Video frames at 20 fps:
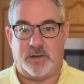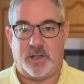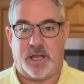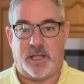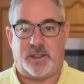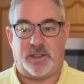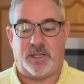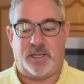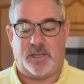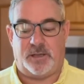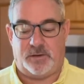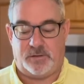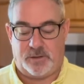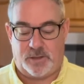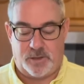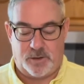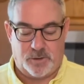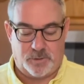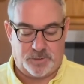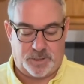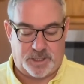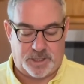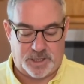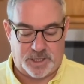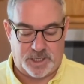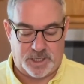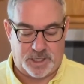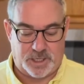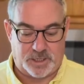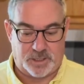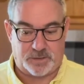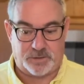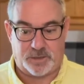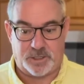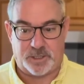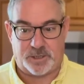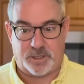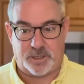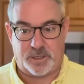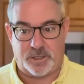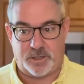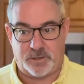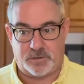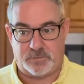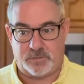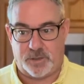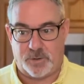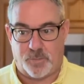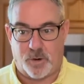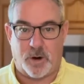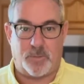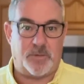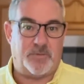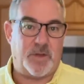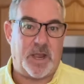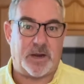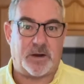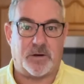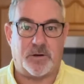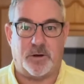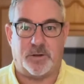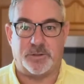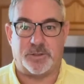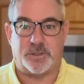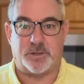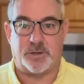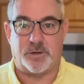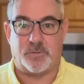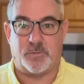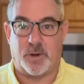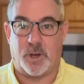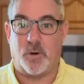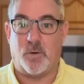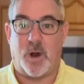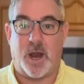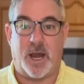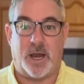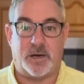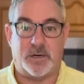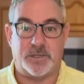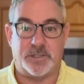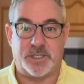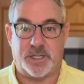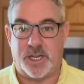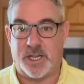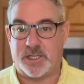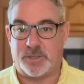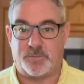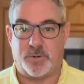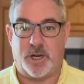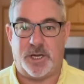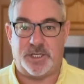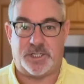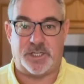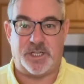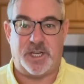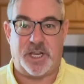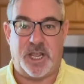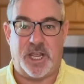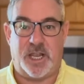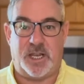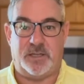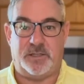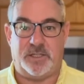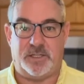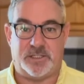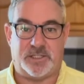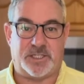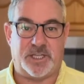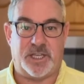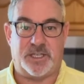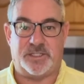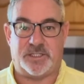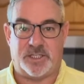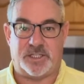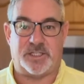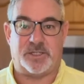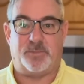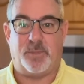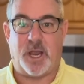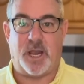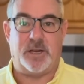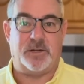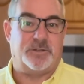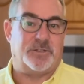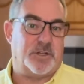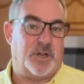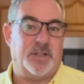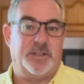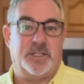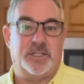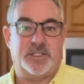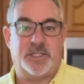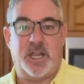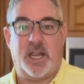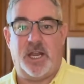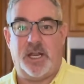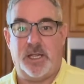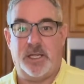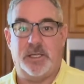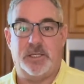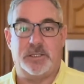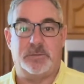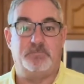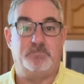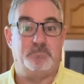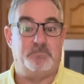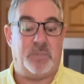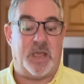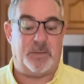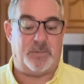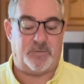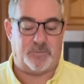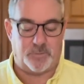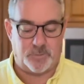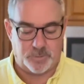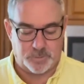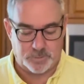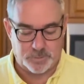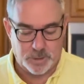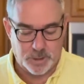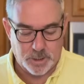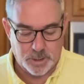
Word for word: I think the only thing that the Department of Agriculture requires an expiration date that says expires on this date is baby food.